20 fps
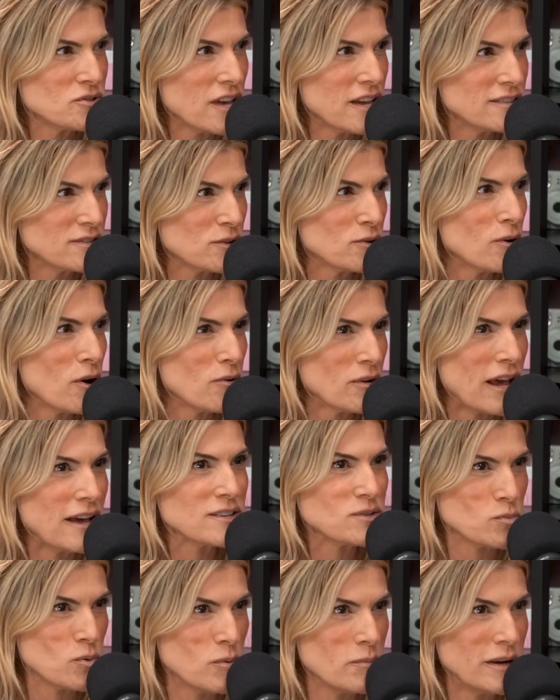as a grown
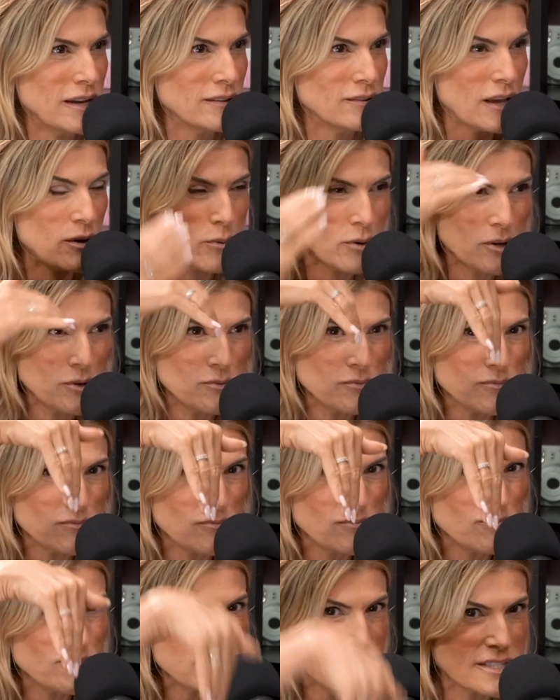ass woman, like where you
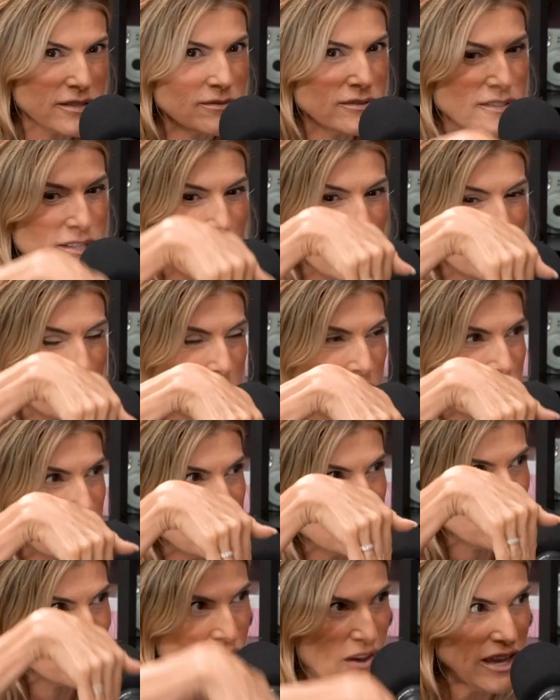Hello
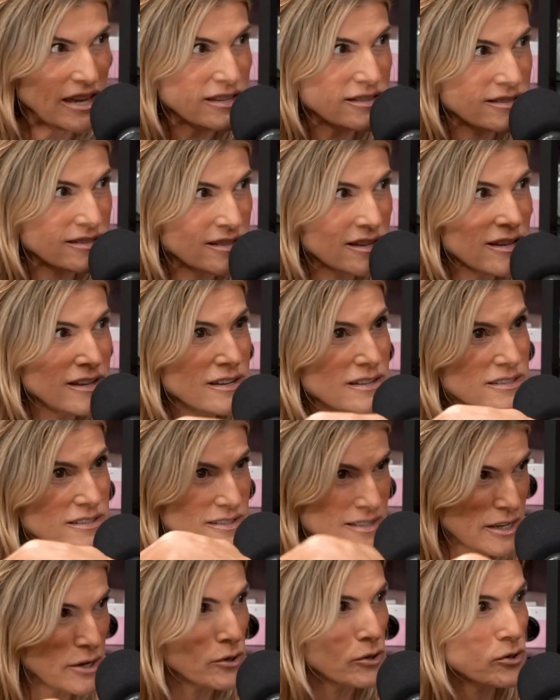Kitty's face
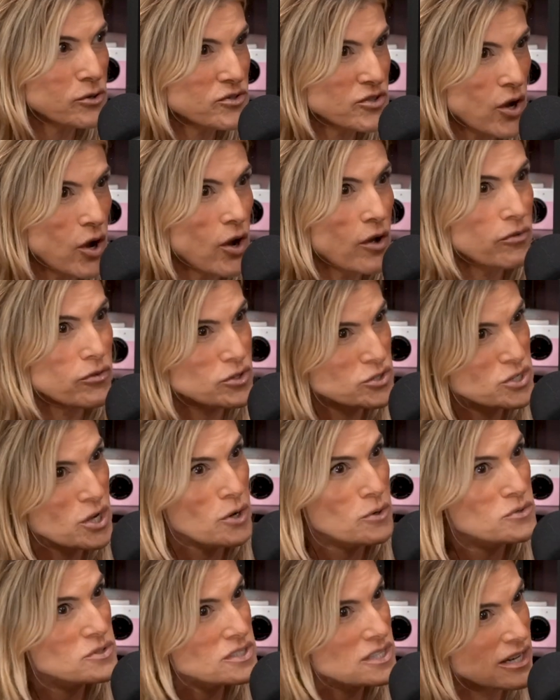sears on the
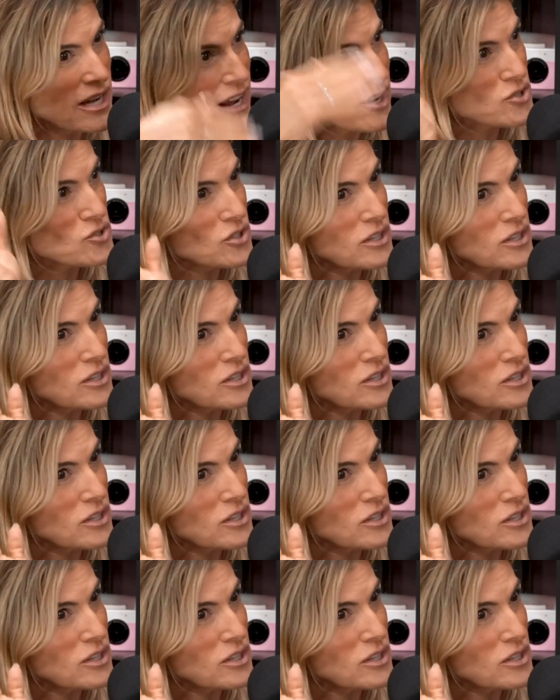toast. It actually,